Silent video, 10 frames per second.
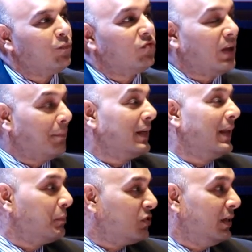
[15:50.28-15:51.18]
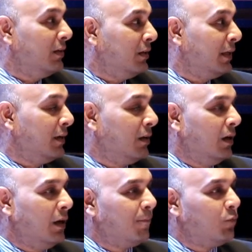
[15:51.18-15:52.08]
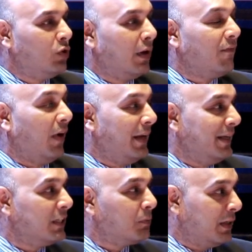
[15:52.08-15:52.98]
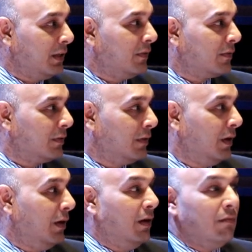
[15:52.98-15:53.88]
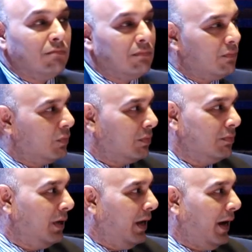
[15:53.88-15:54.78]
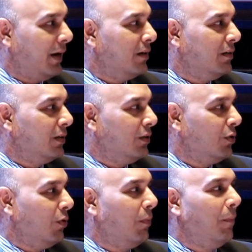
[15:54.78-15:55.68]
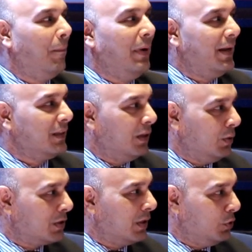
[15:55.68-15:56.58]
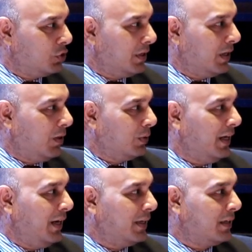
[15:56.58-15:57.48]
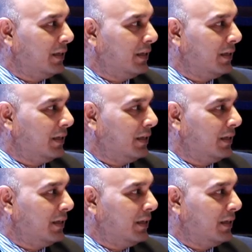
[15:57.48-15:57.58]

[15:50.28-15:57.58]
Something like machine learning, today finding expertise and building the whole solution around that,